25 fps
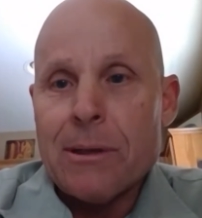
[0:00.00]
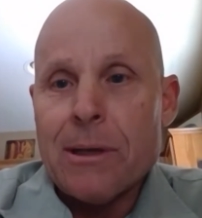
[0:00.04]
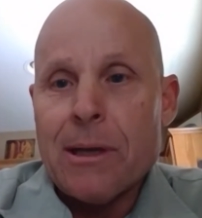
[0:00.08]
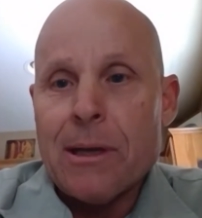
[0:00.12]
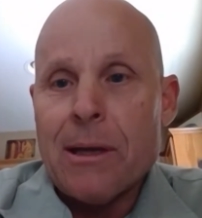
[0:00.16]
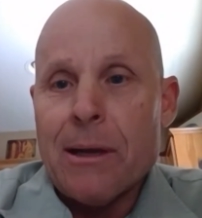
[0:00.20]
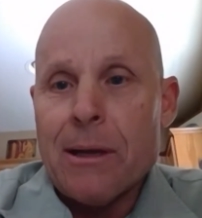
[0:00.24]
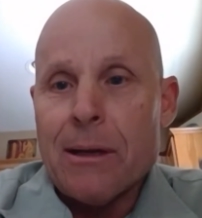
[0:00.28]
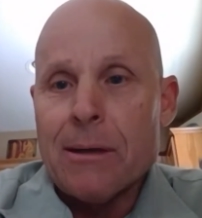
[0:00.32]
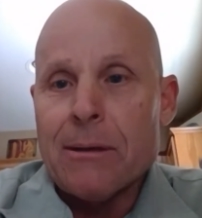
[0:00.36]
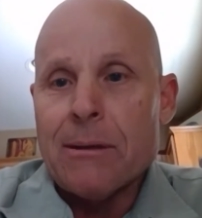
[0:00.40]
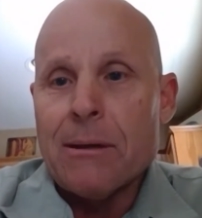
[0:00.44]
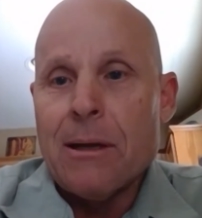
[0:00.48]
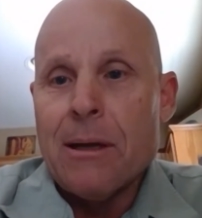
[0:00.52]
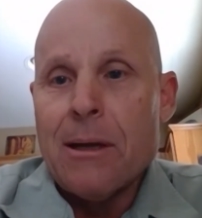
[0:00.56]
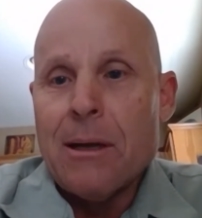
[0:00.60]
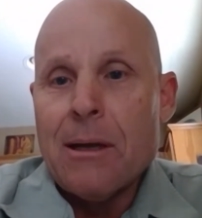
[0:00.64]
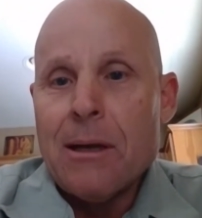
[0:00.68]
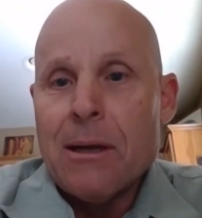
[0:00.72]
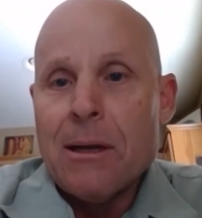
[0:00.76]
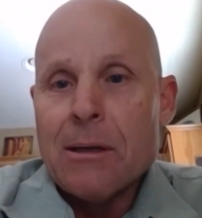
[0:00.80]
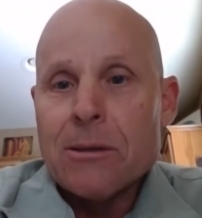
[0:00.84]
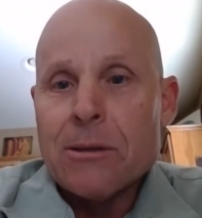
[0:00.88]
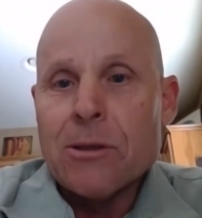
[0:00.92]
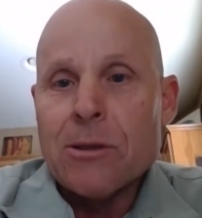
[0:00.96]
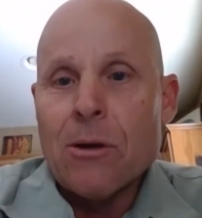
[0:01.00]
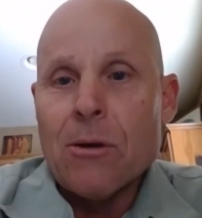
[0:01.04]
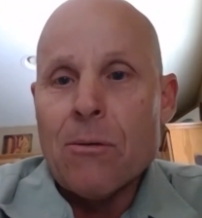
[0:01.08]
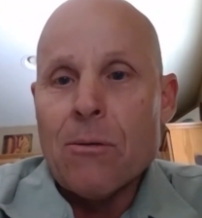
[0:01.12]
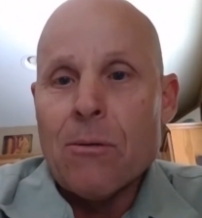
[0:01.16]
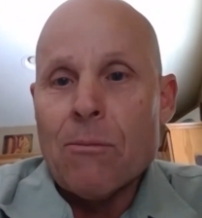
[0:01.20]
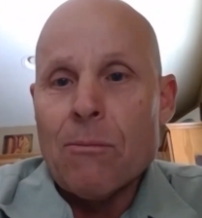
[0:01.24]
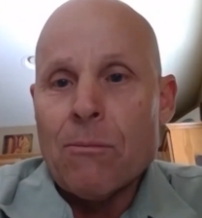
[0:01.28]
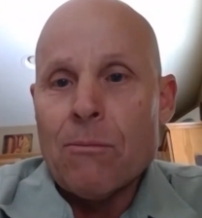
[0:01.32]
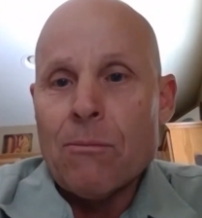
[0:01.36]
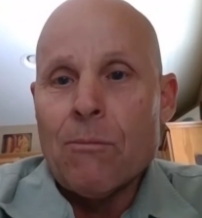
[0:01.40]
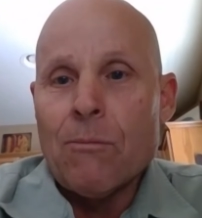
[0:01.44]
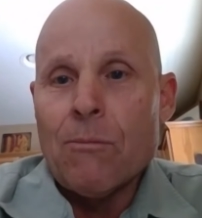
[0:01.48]
And
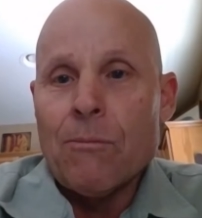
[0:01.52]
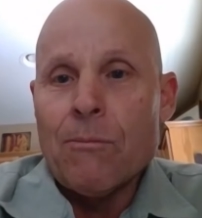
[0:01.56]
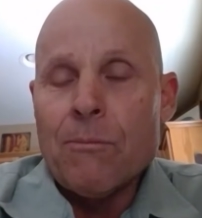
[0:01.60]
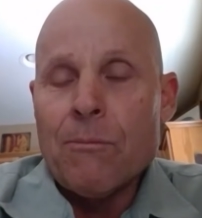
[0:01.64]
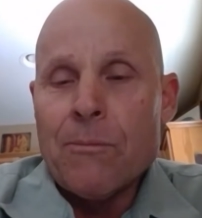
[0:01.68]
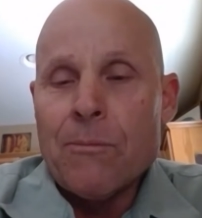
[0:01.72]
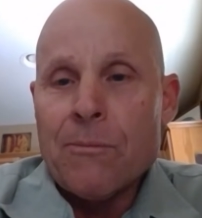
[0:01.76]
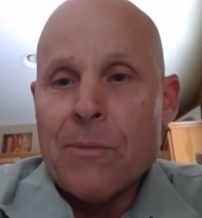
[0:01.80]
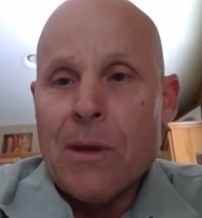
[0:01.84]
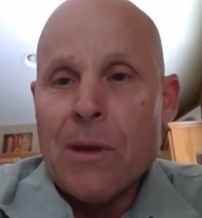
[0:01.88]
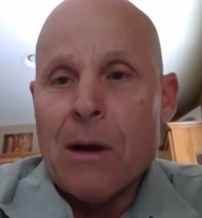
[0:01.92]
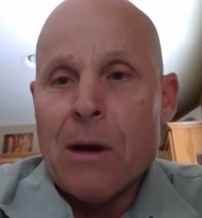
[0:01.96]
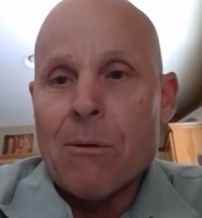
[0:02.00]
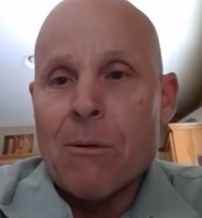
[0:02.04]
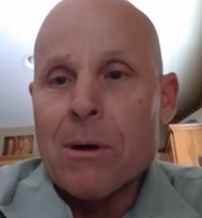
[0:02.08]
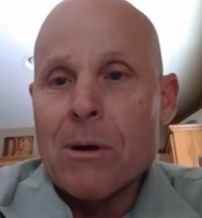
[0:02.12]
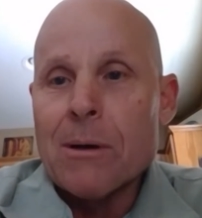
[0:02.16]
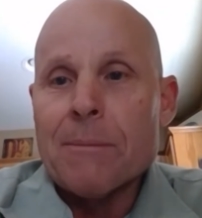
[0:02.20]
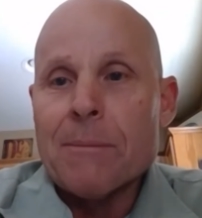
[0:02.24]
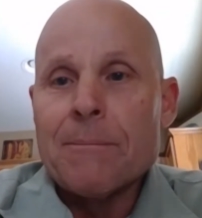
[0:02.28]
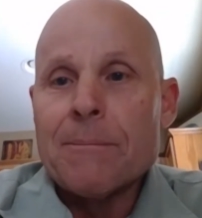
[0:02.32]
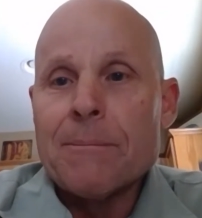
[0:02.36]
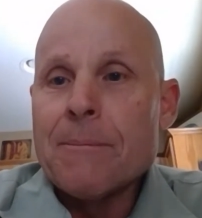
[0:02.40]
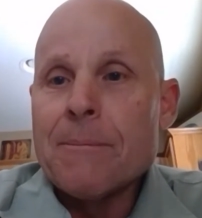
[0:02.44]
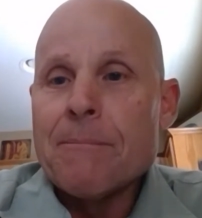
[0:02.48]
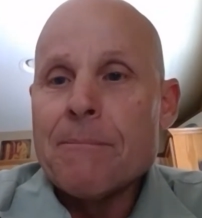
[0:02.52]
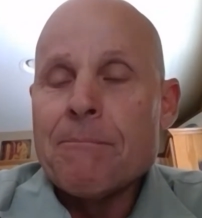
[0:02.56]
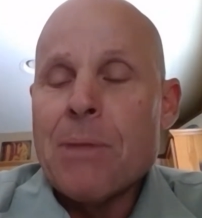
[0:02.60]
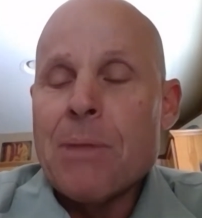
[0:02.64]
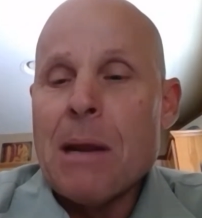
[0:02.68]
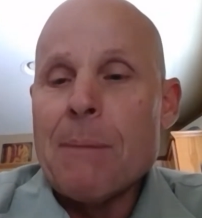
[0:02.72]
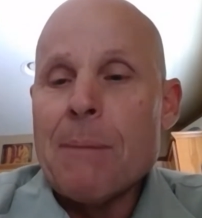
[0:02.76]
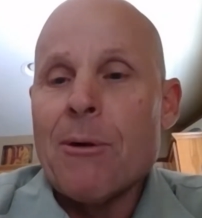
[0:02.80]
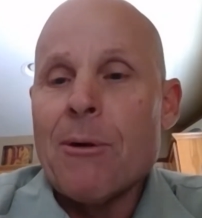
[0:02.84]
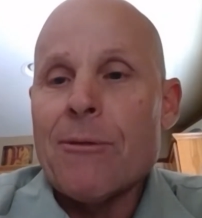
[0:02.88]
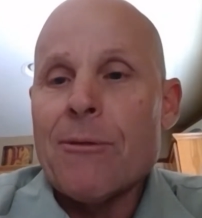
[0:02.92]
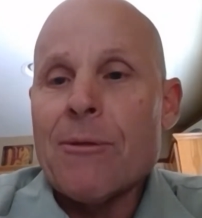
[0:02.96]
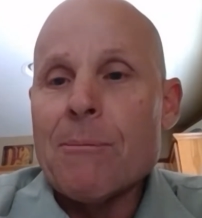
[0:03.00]
so there were
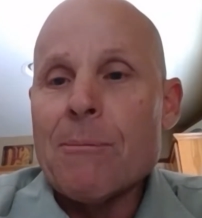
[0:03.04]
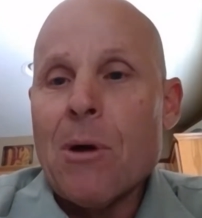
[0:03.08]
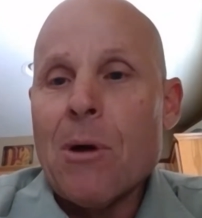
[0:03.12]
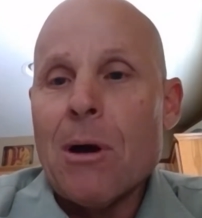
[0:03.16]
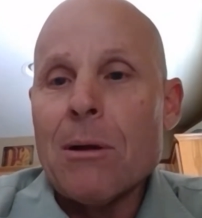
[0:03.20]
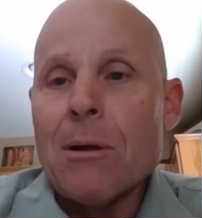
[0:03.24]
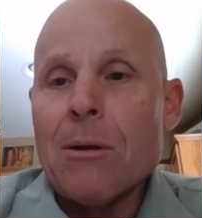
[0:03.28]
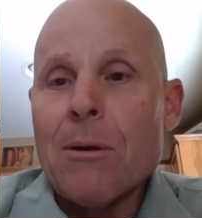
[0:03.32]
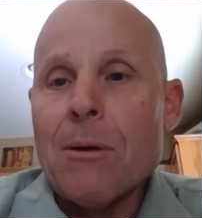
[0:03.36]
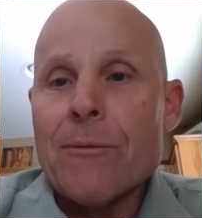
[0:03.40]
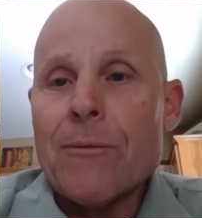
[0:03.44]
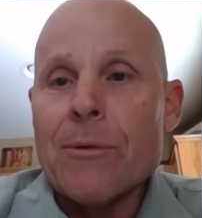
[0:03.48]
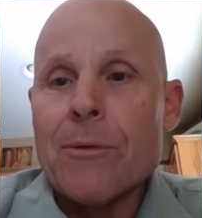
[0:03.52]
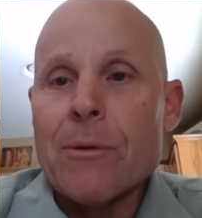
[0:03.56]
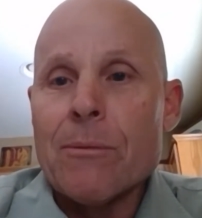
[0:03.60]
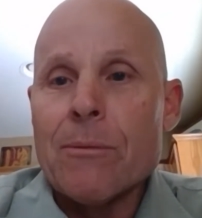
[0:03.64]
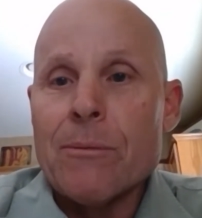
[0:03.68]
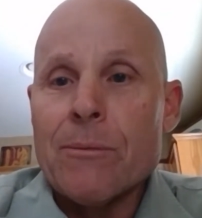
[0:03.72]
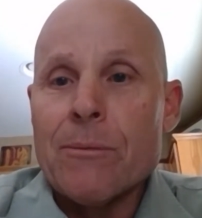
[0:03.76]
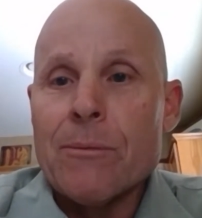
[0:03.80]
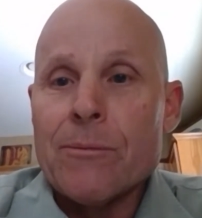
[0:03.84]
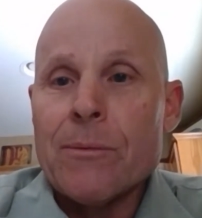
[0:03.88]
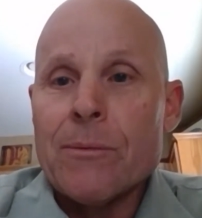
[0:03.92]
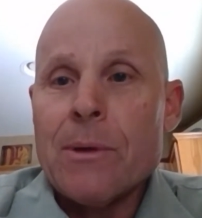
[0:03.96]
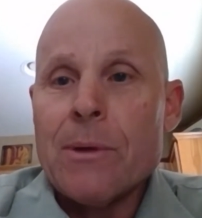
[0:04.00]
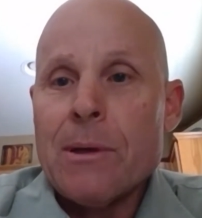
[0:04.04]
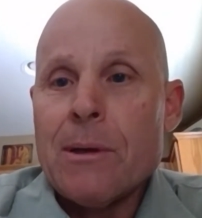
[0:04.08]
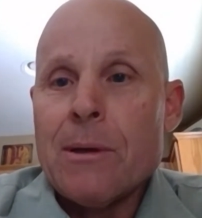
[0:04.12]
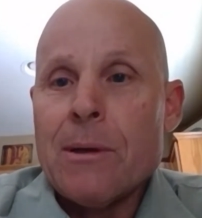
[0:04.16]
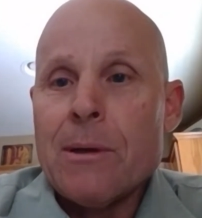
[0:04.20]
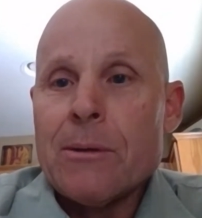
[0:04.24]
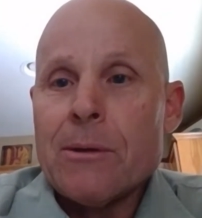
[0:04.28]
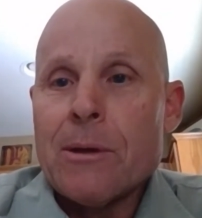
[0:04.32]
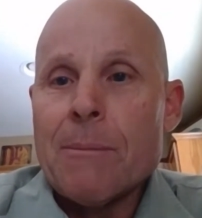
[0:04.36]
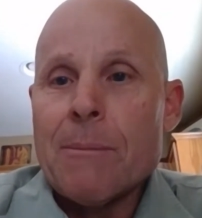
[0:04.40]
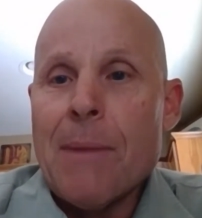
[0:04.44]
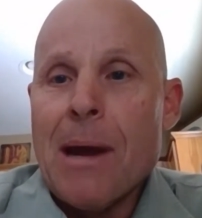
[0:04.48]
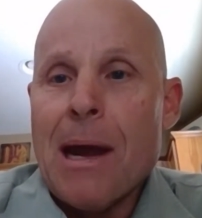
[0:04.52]
people from all over
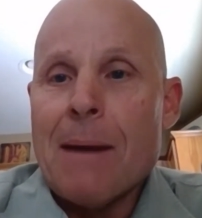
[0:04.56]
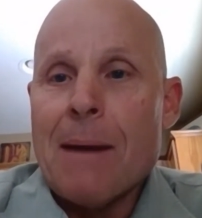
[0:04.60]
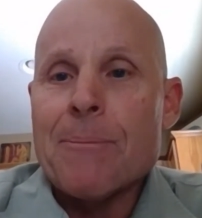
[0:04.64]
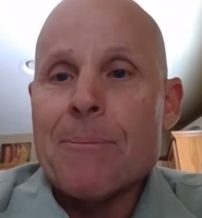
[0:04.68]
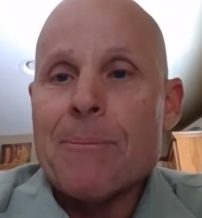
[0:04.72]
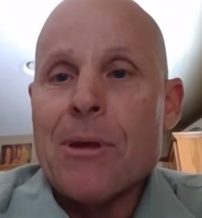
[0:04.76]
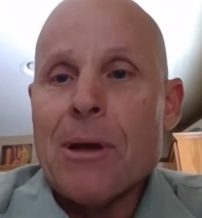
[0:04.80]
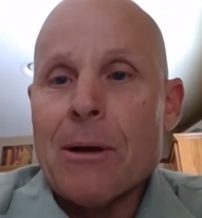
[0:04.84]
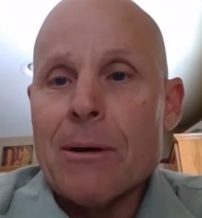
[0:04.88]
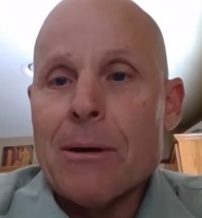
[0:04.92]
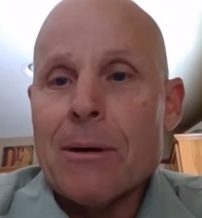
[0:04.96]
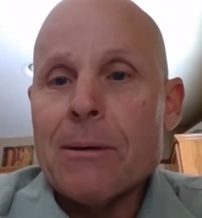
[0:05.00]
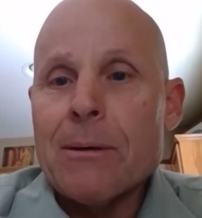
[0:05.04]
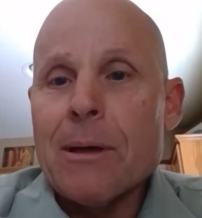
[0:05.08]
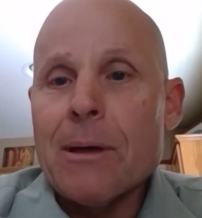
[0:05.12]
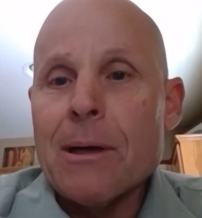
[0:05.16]
the map there